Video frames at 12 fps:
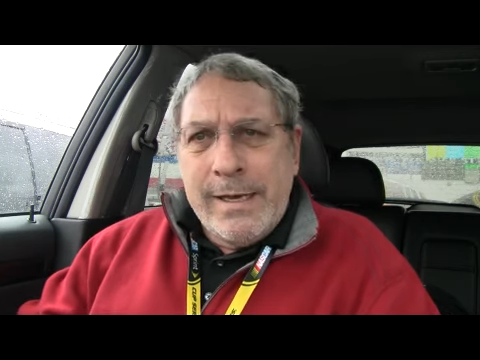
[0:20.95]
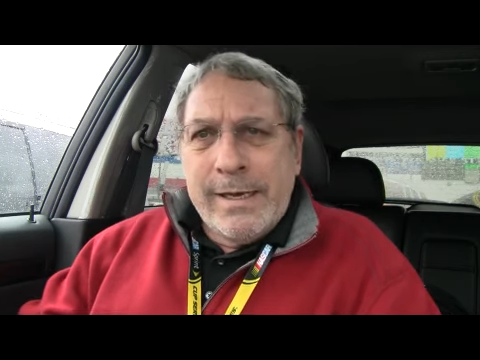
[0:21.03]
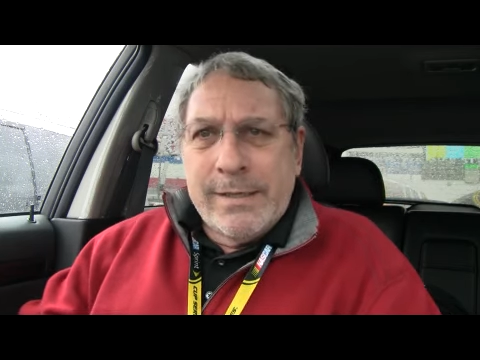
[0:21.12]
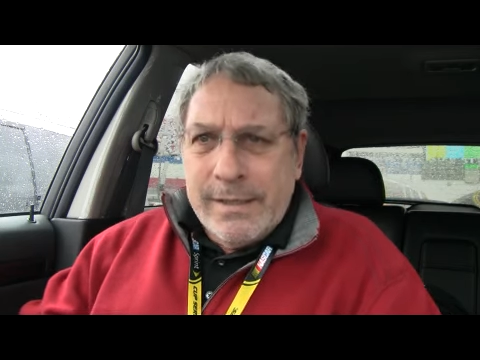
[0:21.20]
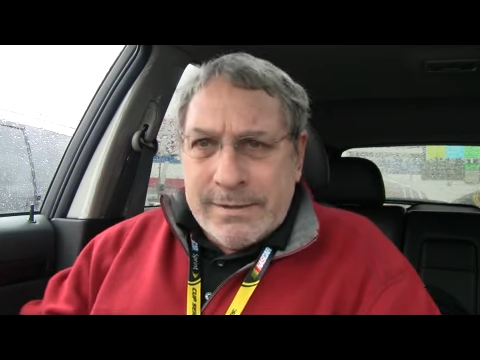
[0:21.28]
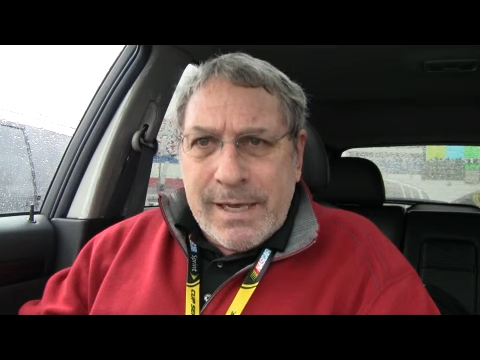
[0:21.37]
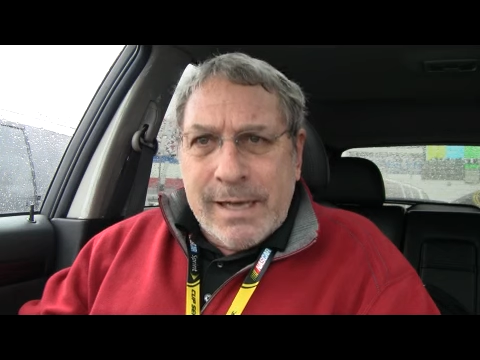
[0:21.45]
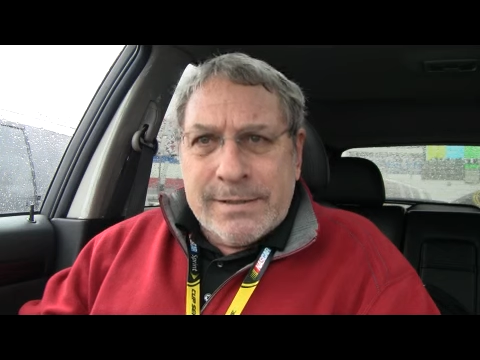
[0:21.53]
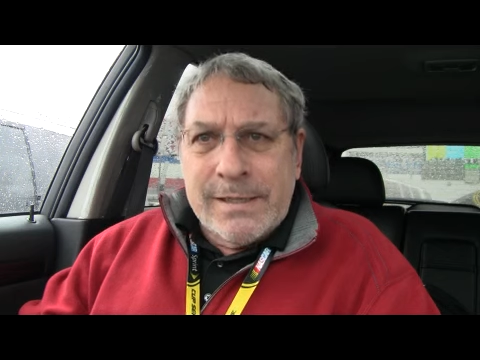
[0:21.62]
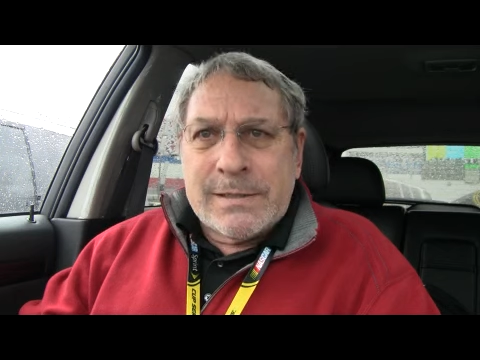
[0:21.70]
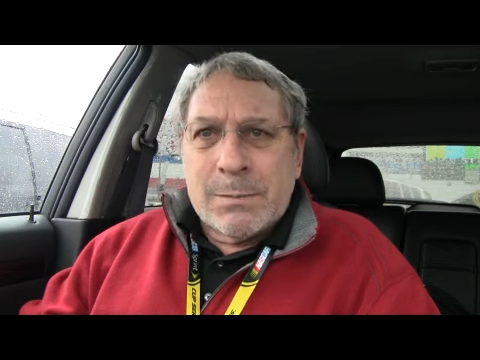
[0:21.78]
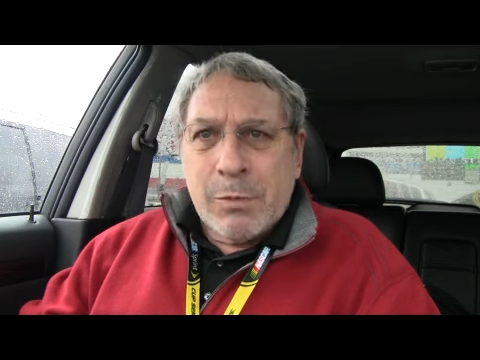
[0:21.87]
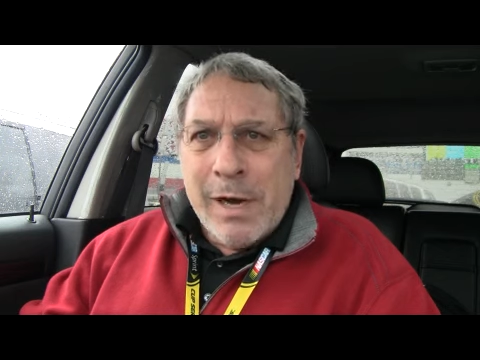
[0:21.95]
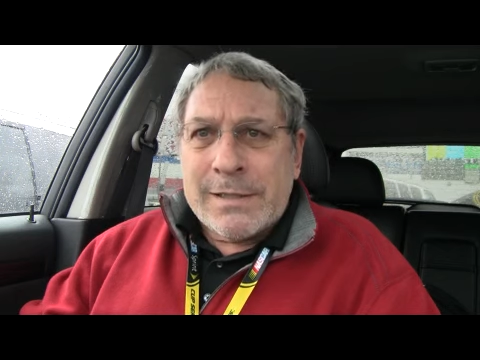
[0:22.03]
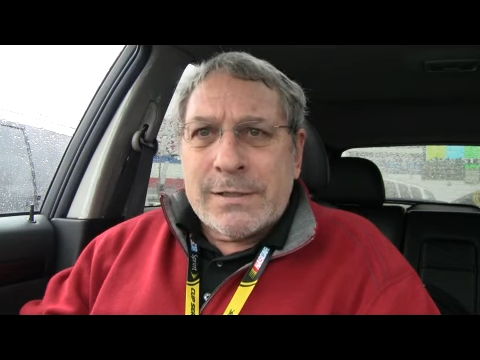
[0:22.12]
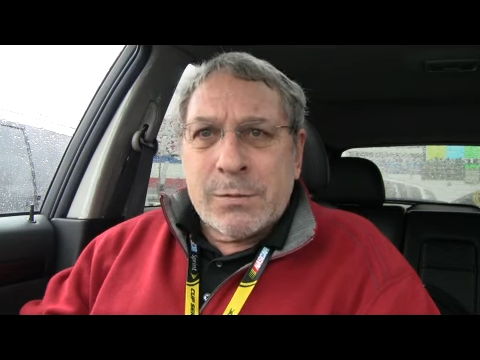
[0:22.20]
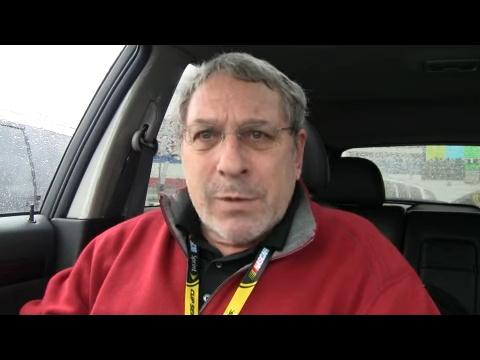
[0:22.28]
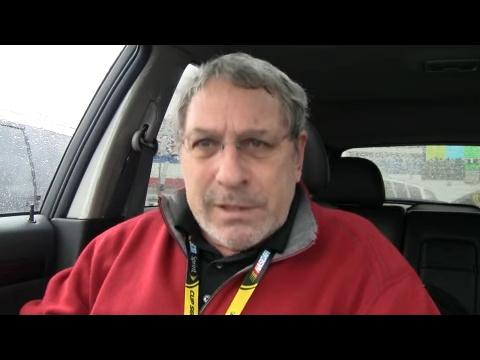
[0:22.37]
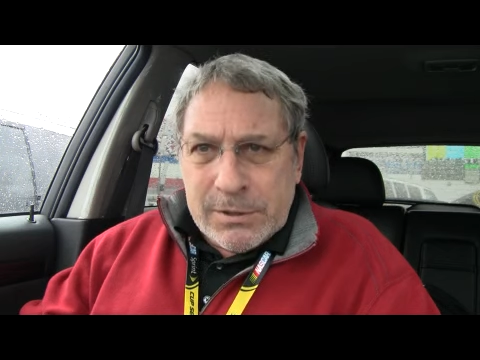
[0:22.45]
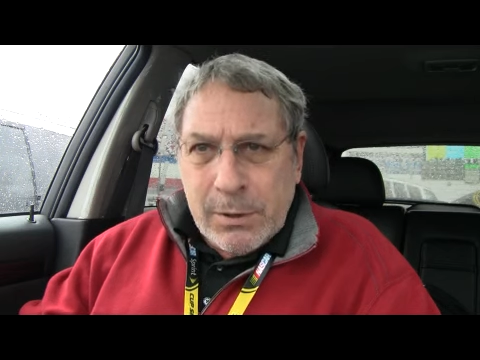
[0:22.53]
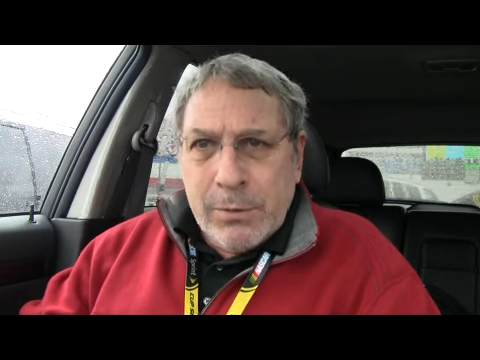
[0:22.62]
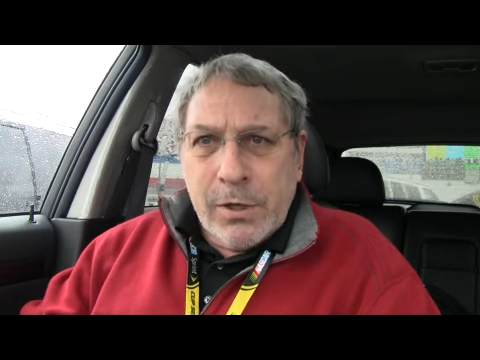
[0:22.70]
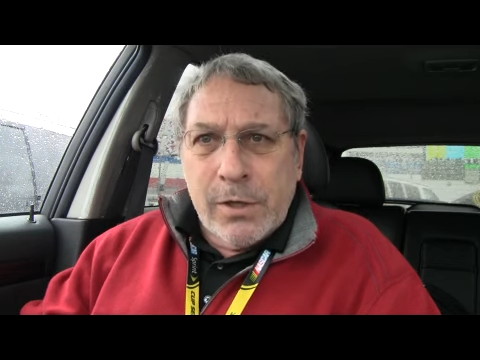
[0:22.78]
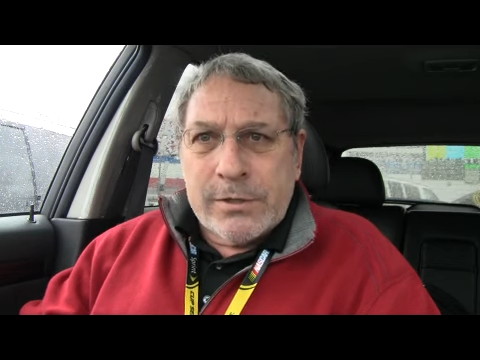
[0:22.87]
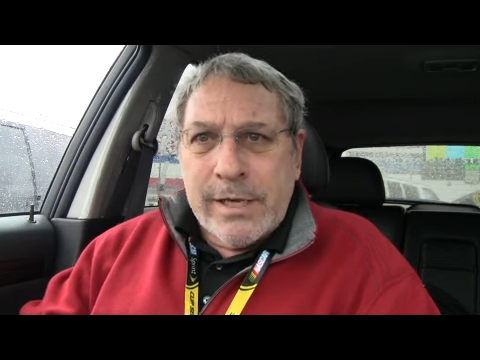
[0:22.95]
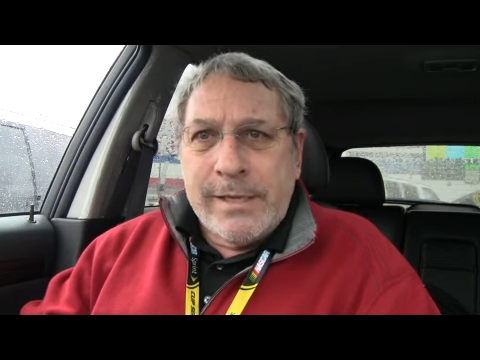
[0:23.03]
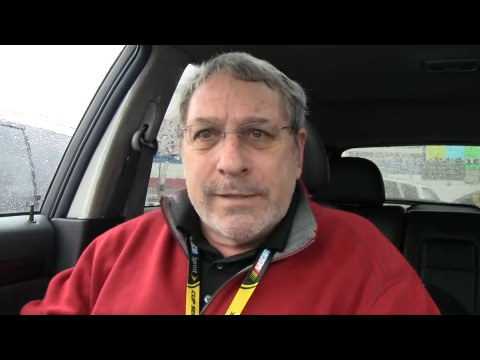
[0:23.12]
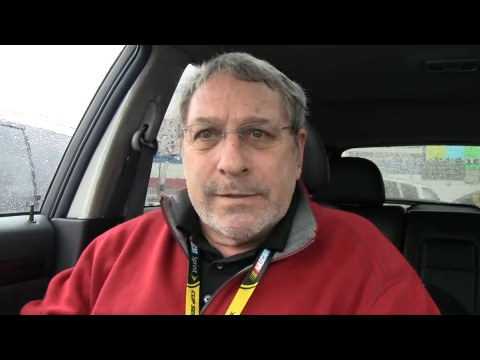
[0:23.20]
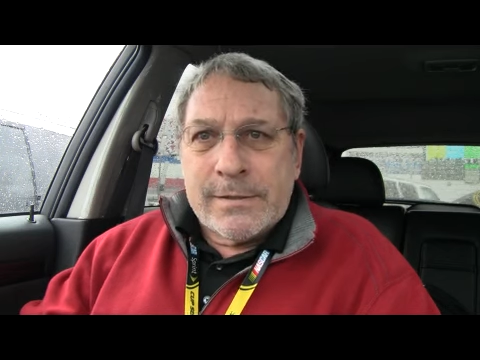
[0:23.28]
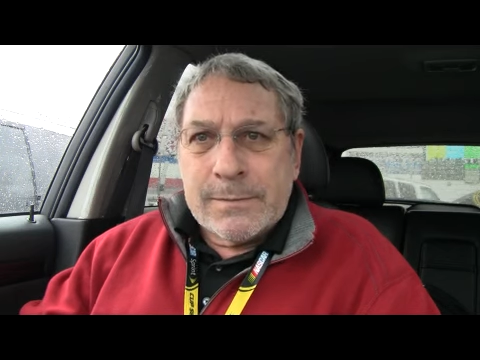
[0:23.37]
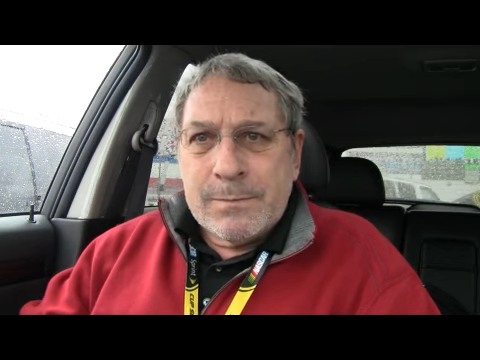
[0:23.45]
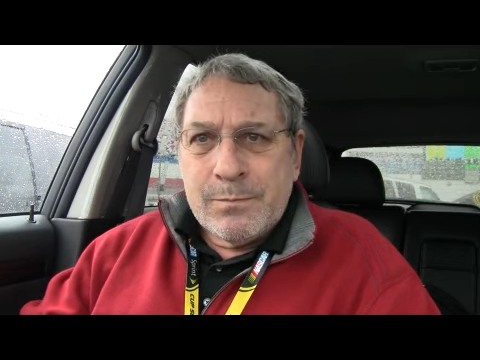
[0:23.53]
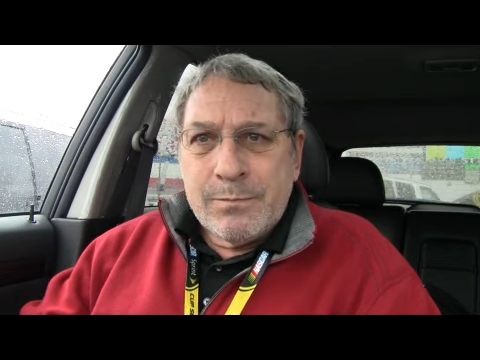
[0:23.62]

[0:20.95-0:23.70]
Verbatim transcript: and these guys need some practice with these 213s.